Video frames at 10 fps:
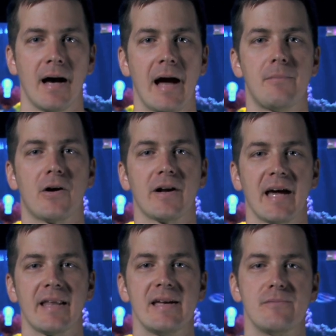I'm Mark
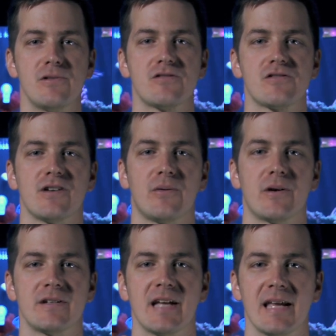Callahan, Mr.
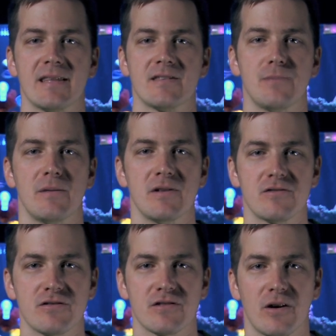Saltwater Tank. This has been
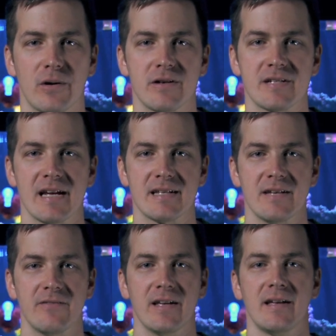Mr. Saltwater Tank
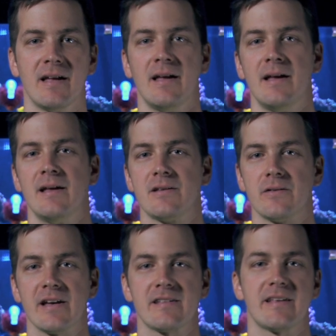TV. Till
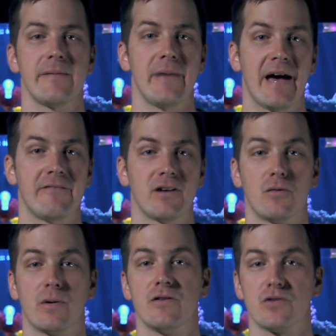next time, have a good
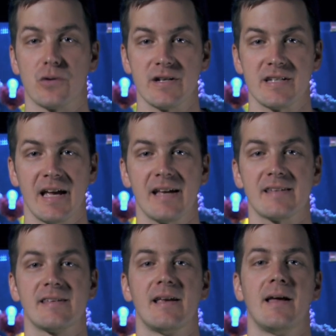one, enjoy your
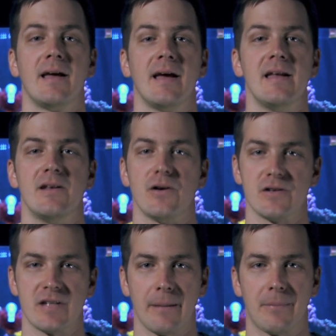tanks, and know your
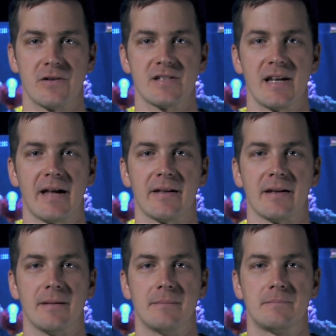tank personality.